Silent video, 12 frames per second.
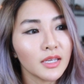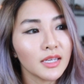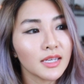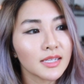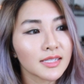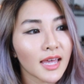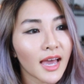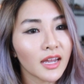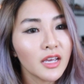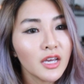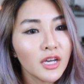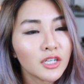me is
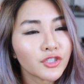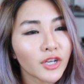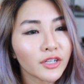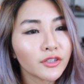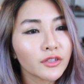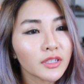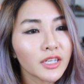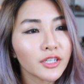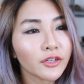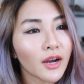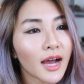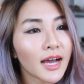that generally
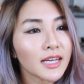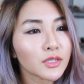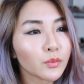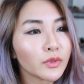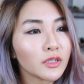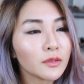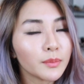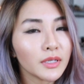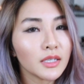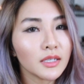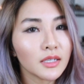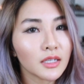your eyes will
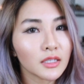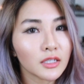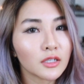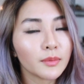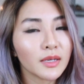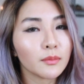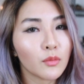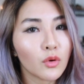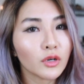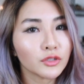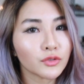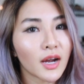be a little bit
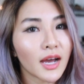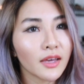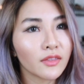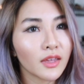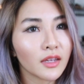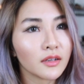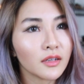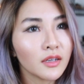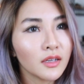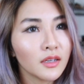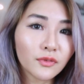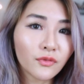more dry than
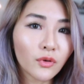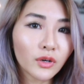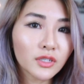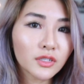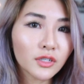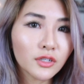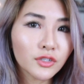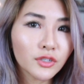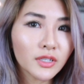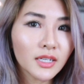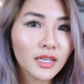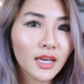before
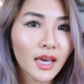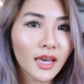surgery.